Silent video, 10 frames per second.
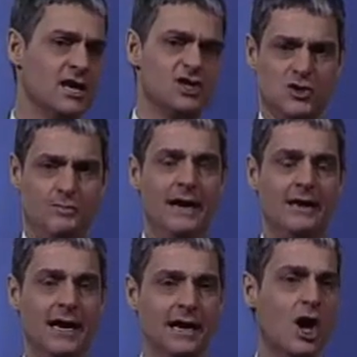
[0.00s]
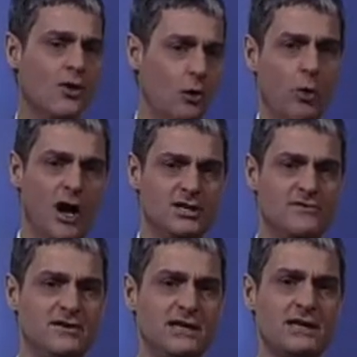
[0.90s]
speaking the words
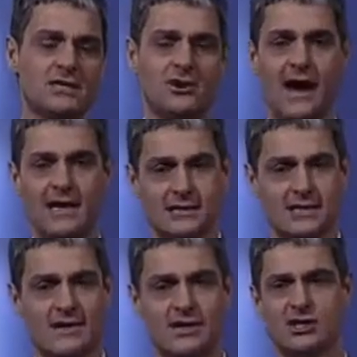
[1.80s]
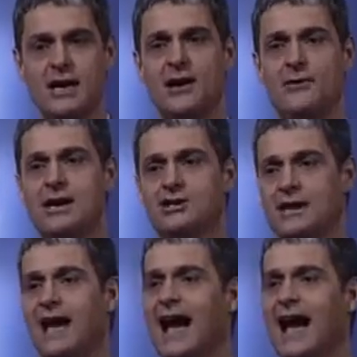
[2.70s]
of Jesus Christ to this generation